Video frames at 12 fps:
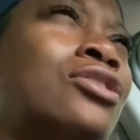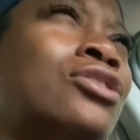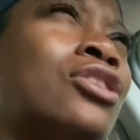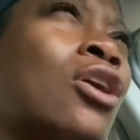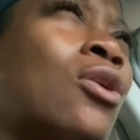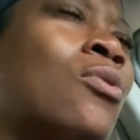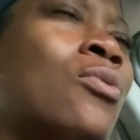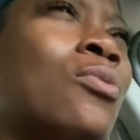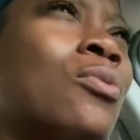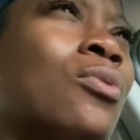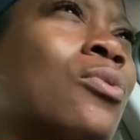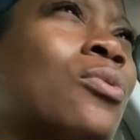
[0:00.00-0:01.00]

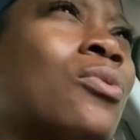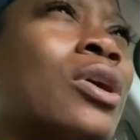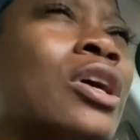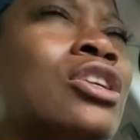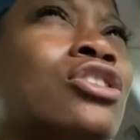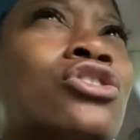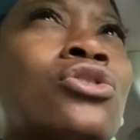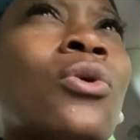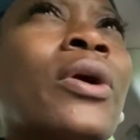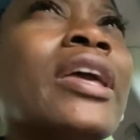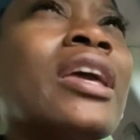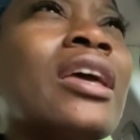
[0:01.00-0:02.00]
don't
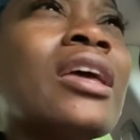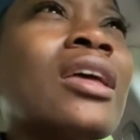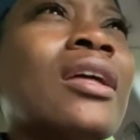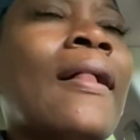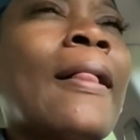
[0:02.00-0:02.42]
enjoy it.